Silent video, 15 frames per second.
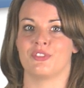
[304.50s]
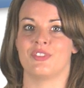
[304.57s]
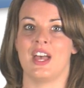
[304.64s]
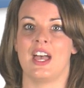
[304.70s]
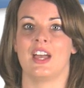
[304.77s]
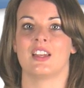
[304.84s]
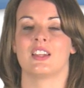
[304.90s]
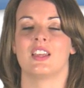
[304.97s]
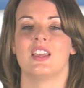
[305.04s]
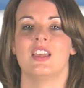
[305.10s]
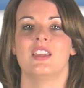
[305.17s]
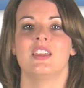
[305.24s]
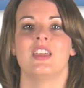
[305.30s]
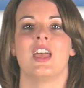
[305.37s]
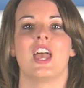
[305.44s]
fat
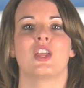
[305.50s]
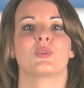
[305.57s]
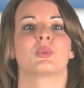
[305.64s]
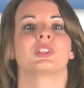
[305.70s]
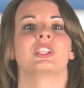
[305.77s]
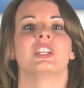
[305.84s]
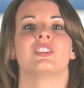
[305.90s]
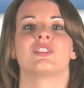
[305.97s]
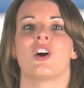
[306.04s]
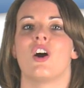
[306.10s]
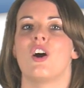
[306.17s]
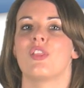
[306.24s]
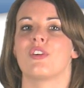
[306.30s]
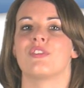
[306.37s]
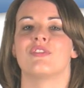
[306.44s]
and release
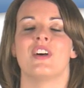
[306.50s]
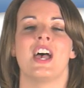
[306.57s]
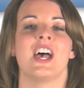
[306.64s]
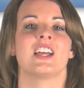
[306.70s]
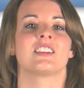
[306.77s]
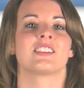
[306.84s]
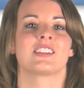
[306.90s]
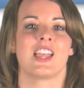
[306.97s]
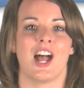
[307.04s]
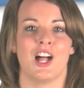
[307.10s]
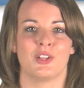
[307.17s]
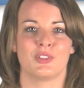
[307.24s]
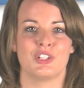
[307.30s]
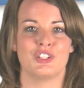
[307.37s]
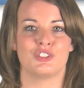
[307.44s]
all the fat,
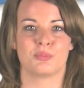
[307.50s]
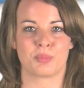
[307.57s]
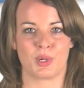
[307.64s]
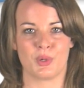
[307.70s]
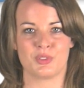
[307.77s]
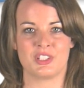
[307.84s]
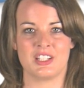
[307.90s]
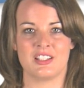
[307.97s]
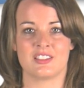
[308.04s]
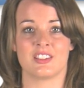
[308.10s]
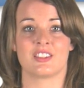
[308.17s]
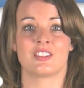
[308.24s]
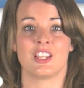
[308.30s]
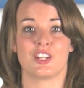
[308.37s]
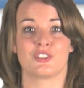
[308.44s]
calories, proteins,
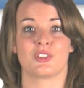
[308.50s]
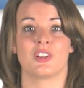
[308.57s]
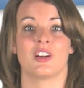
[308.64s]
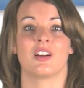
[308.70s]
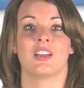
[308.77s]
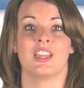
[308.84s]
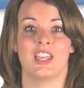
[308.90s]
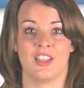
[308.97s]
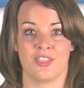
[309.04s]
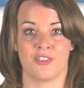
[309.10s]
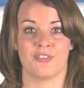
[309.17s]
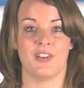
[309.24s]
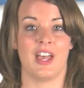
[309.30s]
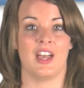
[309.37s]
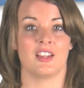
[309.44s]
etc. in the
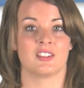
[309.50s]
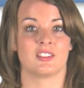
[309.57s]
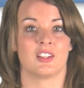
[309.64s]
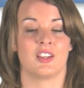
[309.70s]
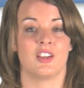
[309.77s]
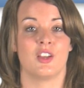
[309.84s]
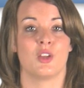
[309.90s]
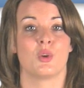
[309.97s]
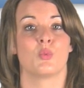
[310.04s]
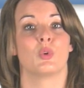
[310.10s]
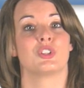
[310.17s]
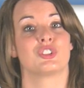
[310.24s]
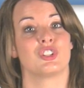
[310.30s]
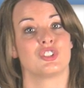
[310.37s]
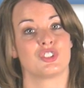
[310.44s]
fat,
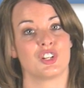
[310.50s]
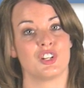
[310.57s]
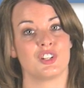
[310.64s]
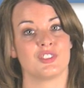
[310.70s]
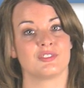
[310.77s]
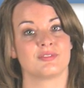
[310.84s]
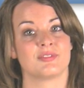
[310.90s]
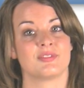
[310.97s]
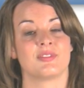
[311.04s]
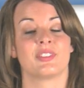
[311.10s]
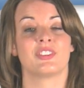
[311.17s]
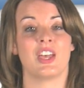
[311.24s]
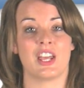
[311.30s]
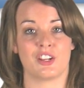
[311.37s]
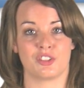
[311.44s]
which in turn
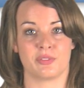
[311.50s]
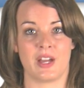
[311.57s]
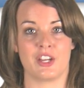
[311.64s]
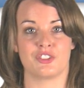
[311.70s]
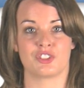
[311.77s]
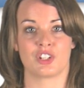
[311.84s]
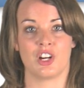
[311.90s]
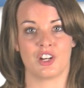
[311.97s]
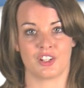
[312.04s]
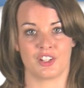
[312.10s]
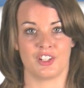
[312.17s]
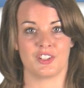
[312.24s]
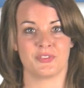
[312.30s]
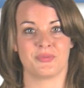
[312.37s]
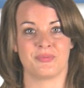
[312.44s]
satisfies your
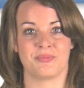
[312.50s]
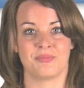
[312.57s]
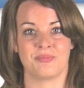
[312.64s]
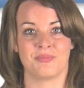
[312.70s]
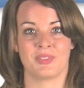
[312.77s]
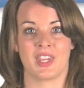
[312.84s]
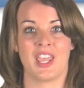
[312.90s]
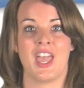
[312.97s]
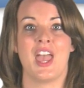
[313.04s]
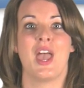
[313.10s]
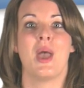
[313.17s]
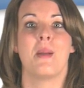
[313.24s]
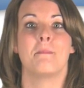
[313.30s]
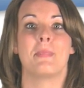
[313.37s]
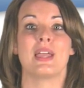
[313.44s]
hunger.
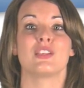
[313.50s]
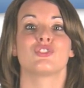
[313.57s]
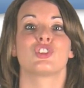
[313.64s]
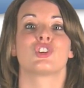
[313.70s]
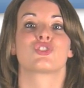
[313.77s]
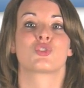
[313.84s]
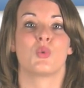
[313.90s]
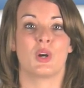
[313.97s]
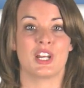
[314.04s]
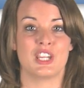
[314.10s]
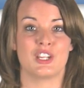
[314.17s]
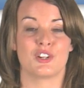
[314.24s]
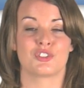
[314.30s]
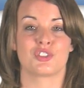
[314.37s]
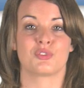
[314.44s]
Based on 20
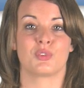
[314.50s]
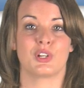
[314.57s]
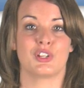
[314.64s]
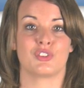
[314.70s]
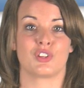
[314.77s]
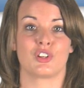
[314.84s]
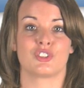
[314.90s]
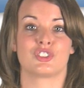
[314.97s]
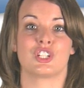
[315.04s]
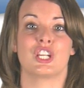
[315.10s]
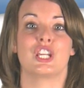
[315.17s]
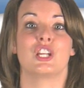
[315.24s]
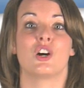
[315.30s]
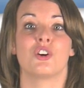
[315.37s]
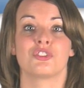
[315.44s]
years of research,
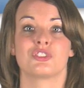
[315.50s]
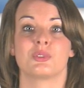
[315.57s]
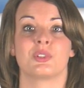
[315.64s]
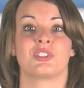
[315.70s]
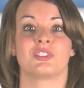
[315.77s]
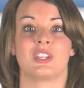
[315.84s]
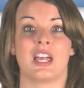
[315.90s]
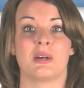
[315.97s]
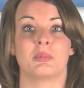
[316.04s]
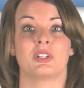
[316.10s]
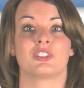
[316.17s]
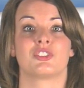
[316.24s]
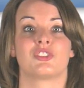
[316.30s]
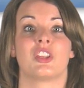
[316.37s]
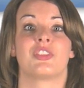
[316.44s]
he also
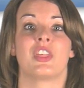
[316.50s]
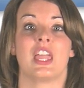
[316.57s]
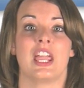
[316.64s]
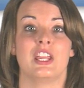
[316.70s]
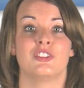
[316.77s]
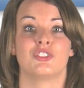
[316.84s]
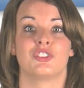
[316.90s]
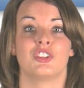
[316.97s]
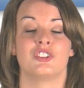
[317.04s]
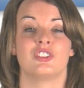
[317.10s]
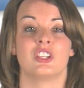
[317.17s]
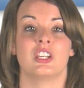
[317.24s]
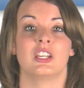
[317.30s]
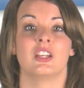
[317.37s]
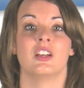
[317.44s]
established that the
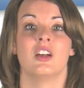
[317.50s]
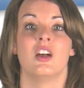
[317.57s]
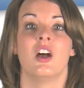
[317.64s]
HCG,